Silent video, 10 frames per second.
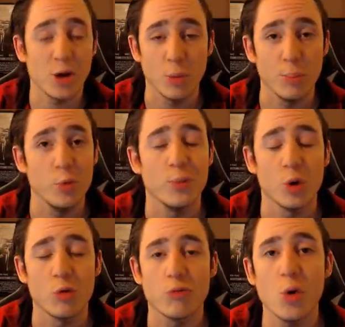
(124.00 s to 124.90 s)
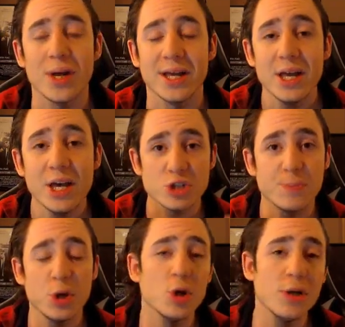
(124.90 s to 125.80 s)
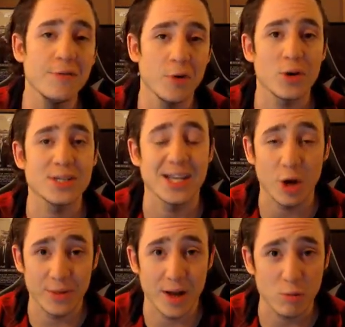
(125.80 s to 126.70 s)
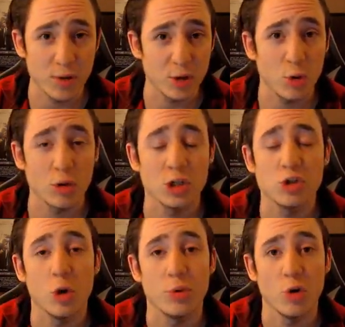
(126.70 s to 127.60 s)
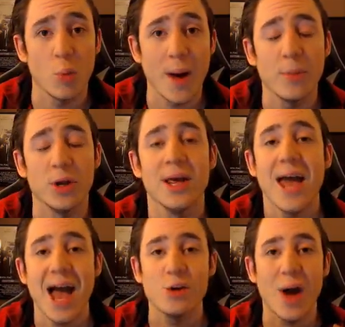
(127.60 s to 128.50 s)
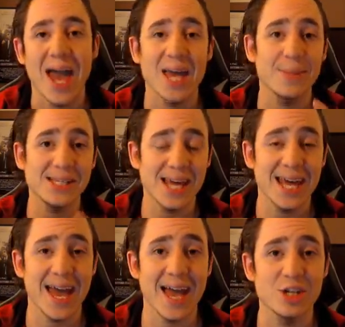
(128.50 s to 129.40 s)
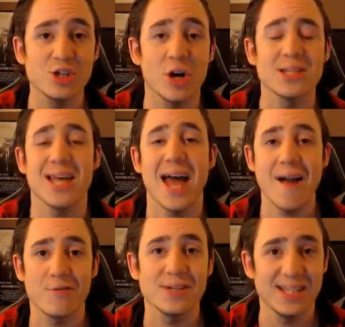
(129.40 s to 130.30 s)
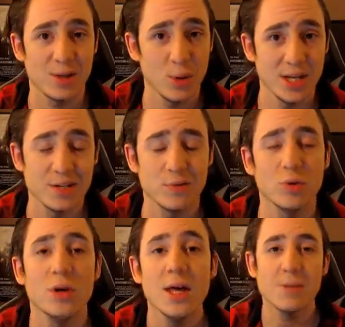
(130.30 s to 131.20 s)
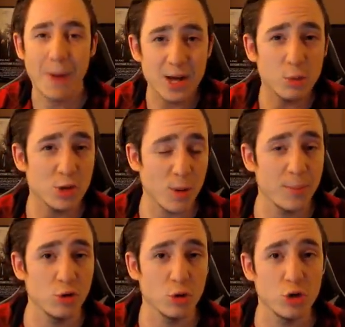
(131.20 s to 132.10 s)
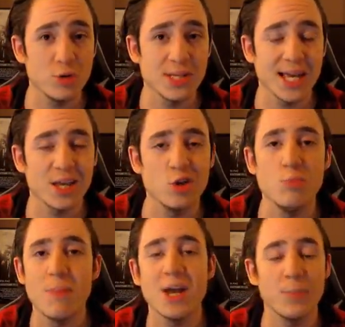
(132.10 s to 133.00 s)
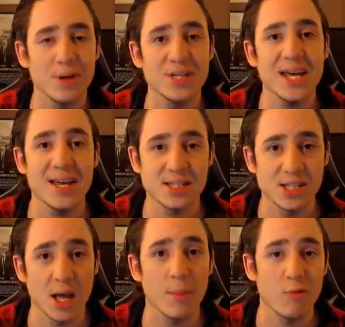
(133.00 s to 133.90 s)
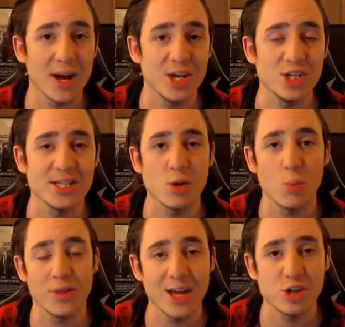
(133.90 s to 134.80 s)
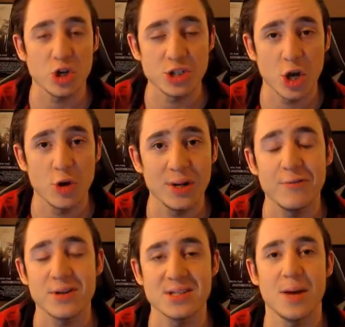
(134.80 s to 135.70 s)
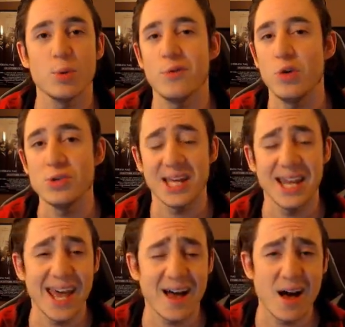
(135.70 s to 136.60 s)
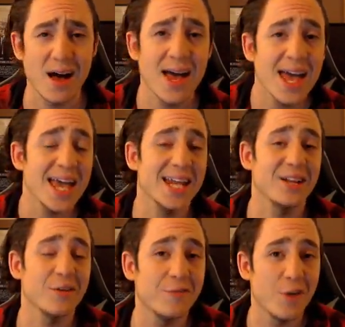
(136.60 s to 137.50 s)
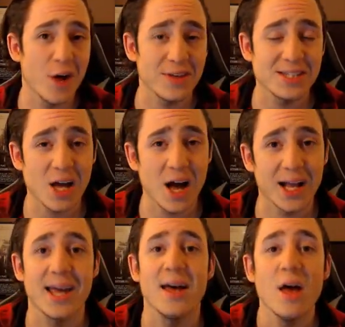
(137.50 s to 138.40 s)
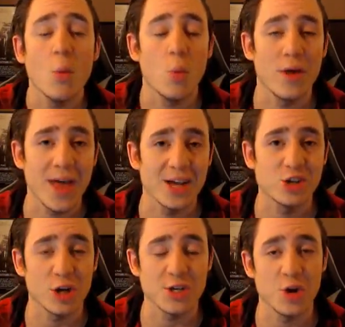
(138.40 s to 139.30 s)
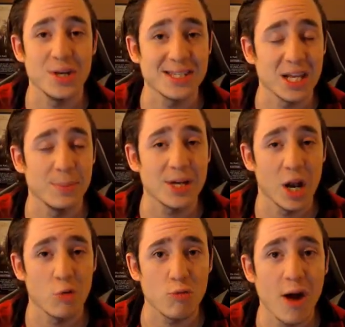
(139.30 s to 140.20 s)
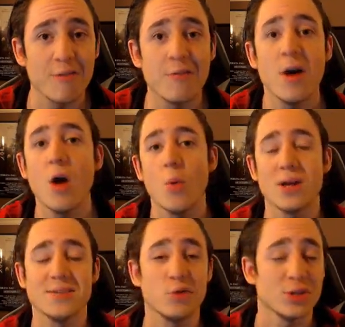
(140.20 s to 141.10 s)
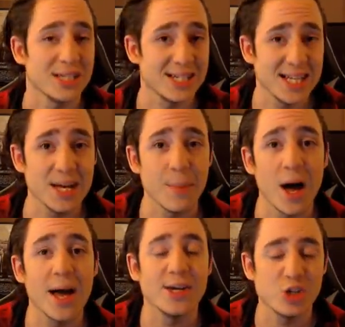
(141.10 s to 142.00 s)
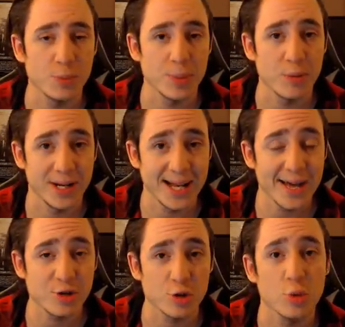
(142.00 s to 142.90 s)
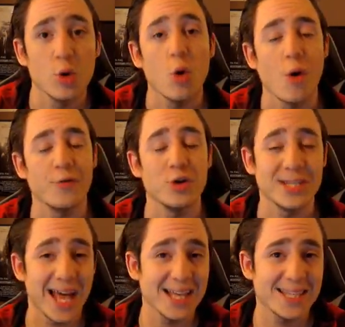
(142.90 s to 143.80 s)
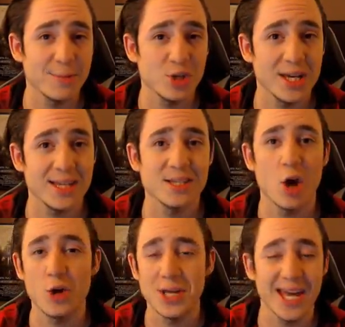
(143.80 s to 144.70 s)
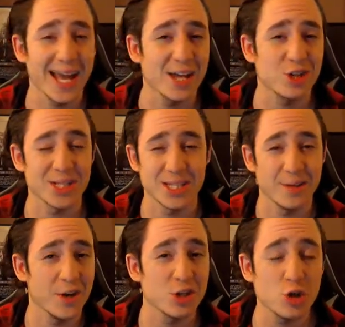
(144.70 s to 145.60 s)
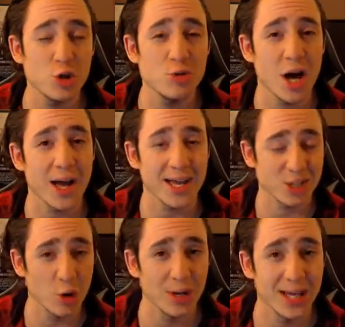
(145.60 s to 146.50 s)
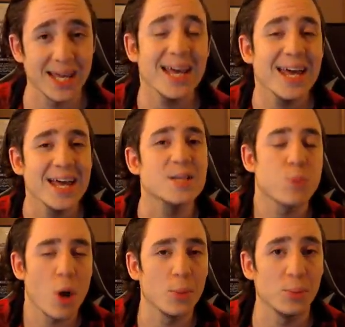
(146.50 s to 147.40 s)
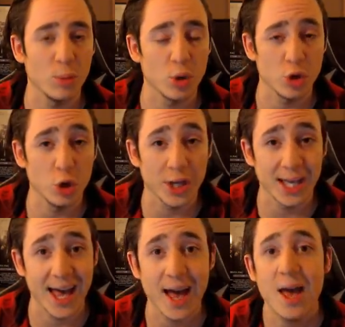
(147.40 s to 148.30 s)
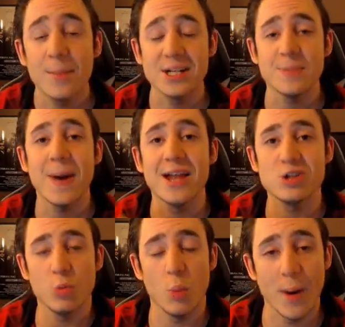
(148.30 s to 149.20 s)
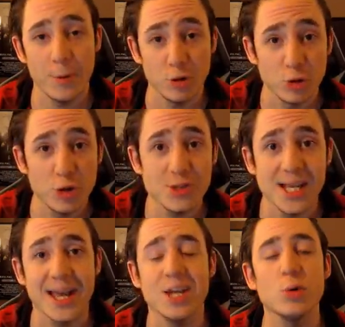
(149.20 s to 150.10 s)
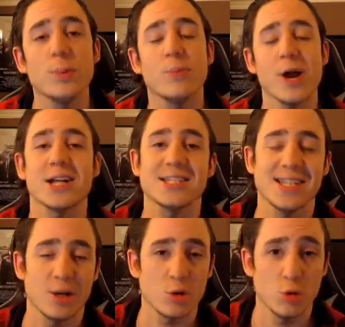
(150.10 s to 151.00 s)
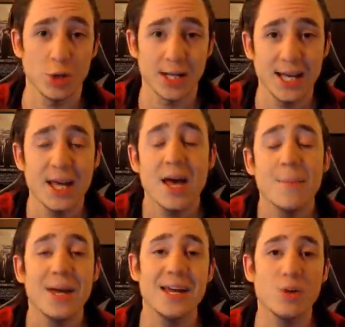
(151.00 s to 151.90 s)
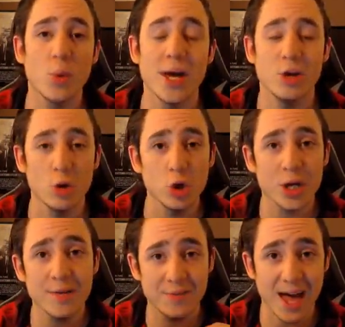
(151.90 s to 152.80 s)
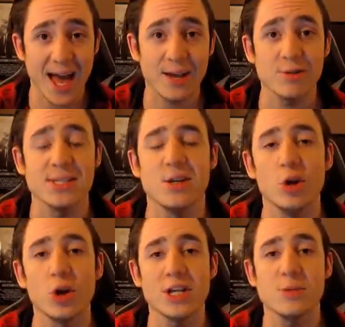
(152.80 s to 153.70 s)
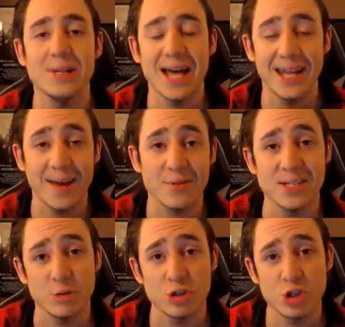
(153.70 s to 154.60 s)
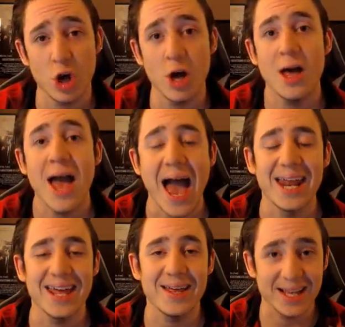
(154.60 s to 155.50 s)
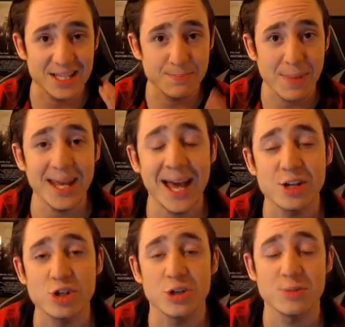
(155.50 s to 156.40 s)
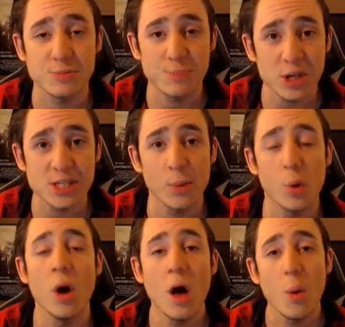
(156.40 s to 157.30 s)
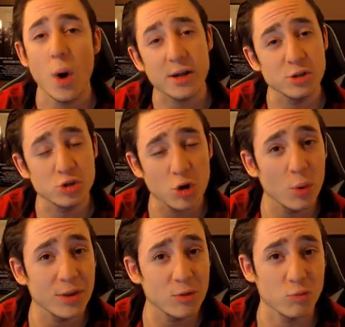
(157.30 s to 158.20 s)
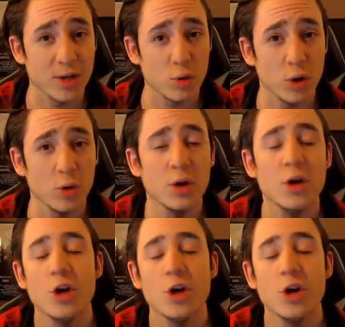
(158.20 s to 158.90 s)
about your movement or rolling, just purely focusing on that recoil control with your weapon, and you're aiming to hit headshots at every single interval. Depending on which weapon you're using, you may not be able to hit some ranges with headshots only. For example, if you're using an AR, hitting the furthest target with headshots only is going to be kind of rough. Whereas if you're using a DMR, it should be pretty natural. Or if you're using SMGs, only hitting headshots on the first 2 targets only is probably what you're looking at. But it depends on what weapon you're using and you want to be practicing accordingly. But either way, you're looking for that accuracy. You're looking to be landing every single shot and hitting as many headshots as possible while controlling the recoil.